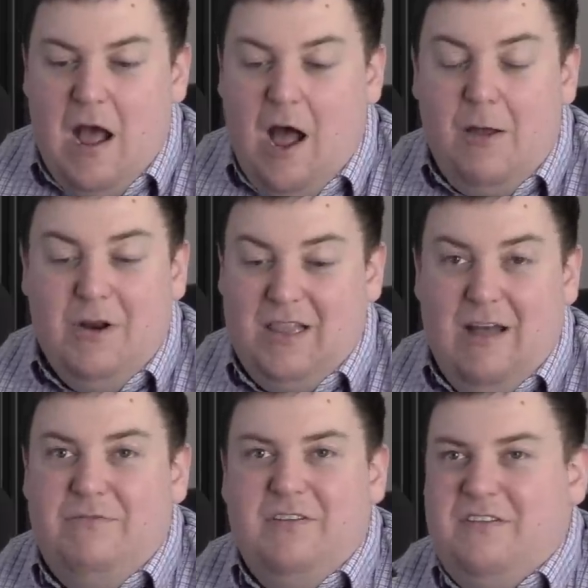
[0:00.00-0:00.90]
I would
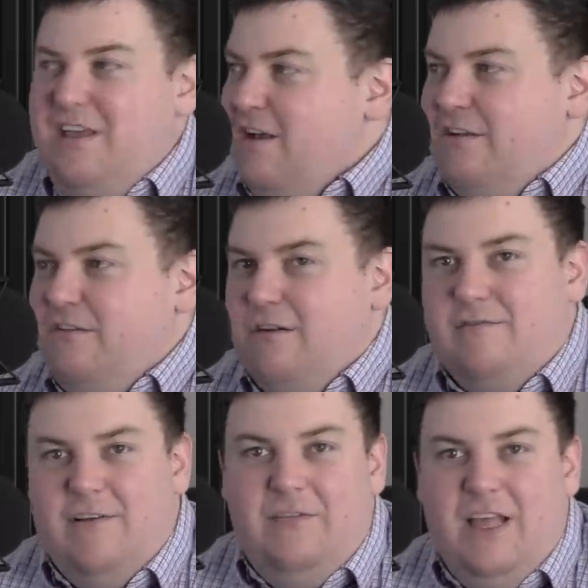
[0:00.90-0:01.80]
love to see a
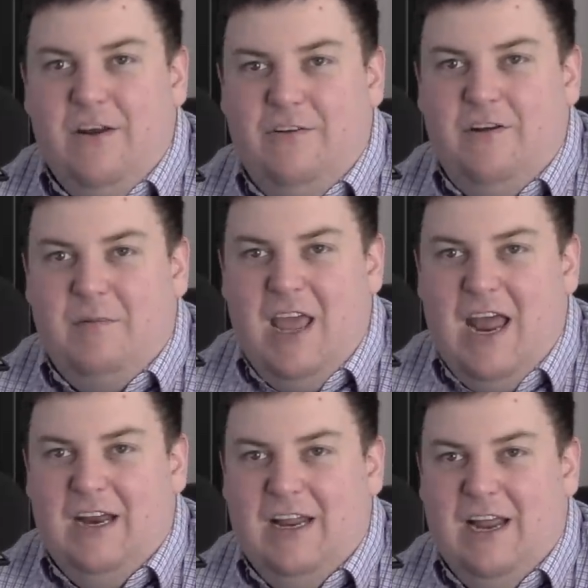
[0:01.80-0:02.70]
conservative leadership
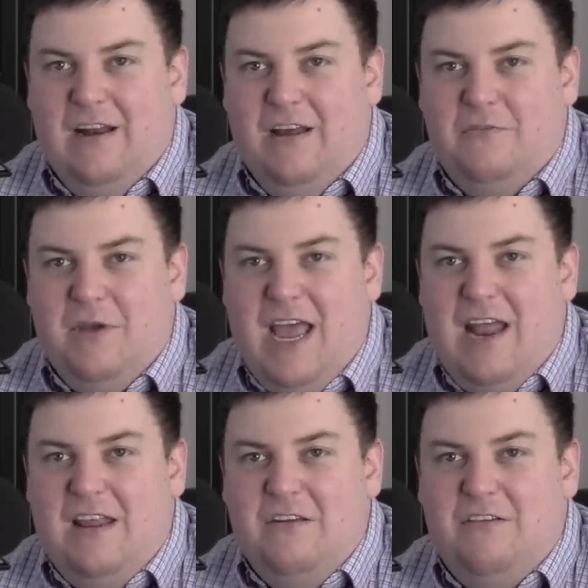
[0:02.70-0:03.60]
candidate as we
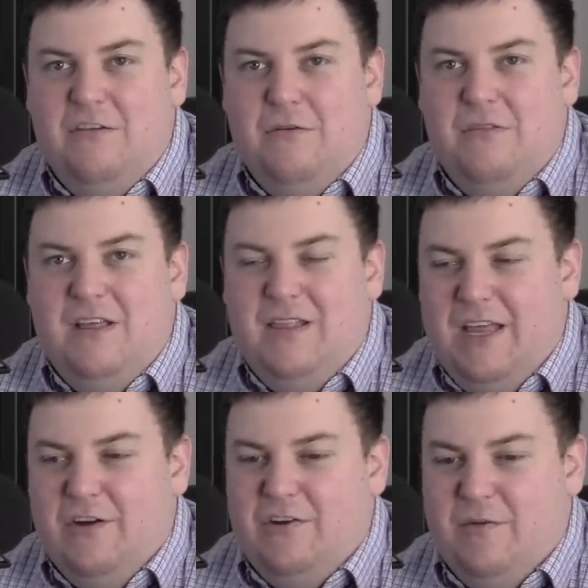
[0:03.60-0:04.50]
head into the
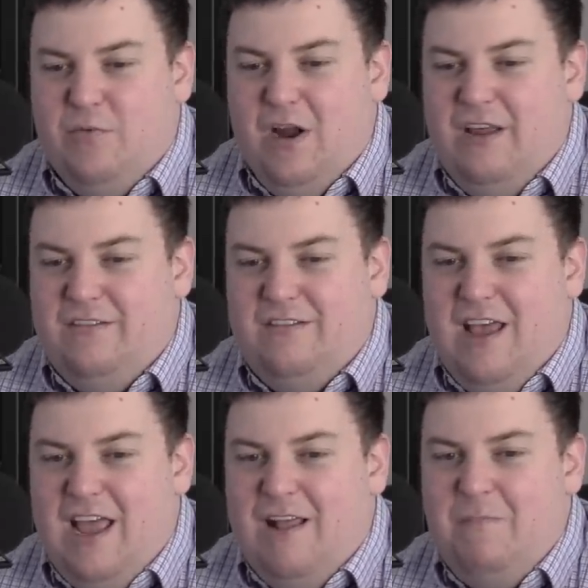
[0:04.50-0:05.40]
leadership race
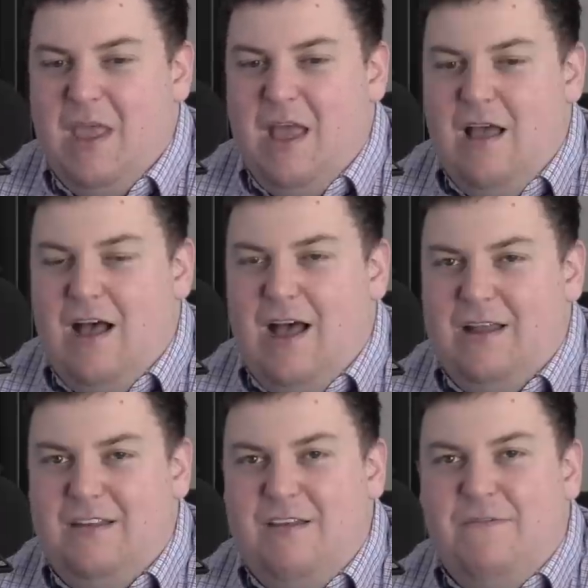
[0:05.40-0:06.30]
say,
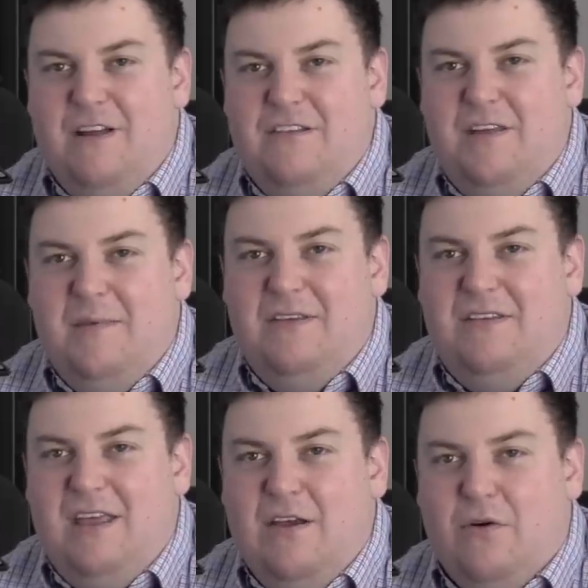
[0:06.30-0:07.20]
defund
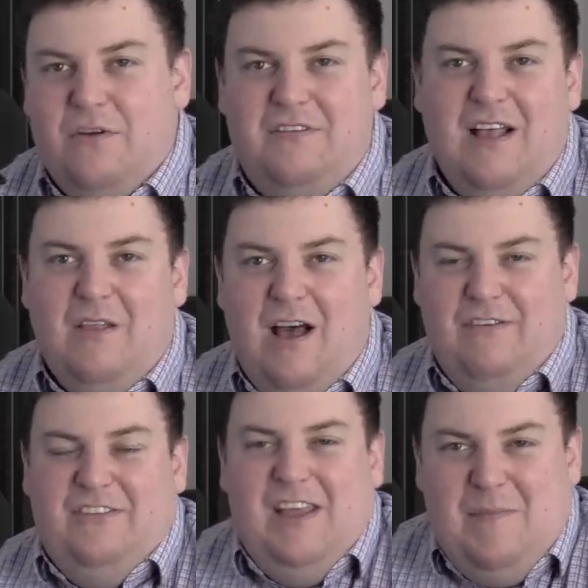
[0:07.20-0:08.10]
CBC or sell
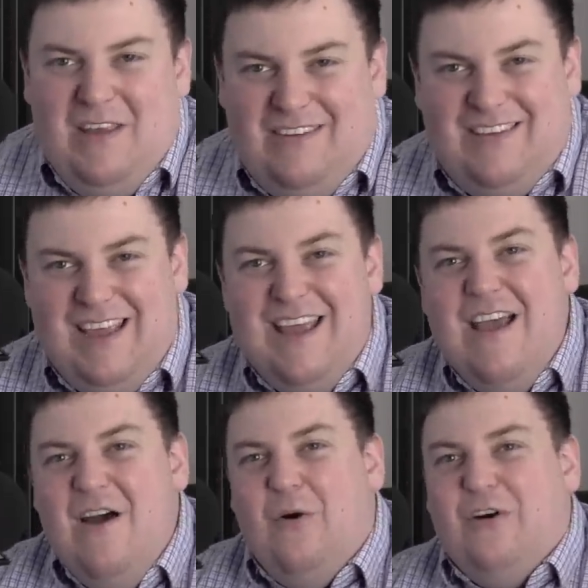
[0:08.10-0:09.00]
off CBC
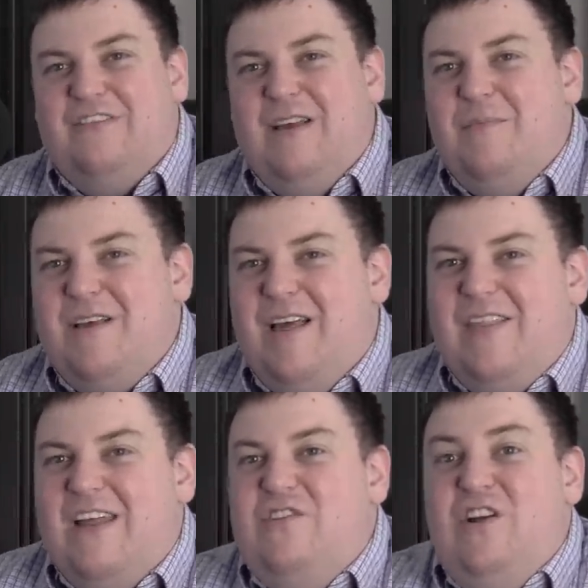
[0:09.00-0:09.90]
or something like
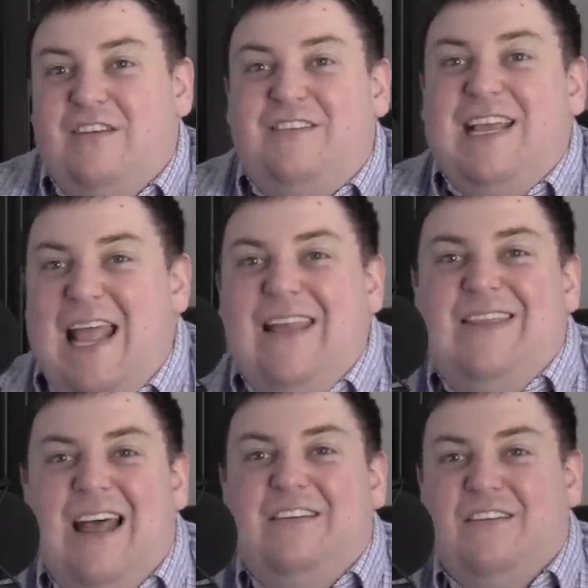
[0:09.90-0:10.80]
that, just to get
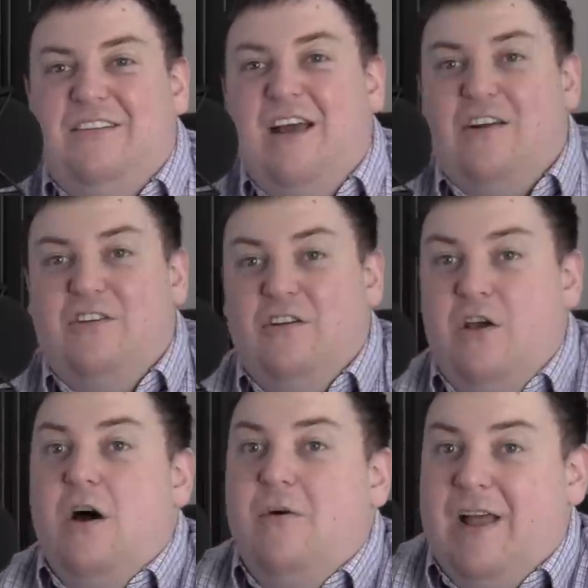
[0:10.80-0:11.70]
that discussion
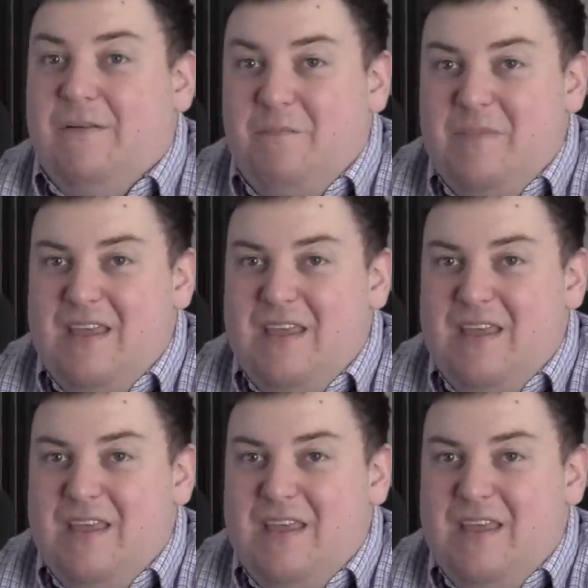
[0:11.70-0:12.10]
going.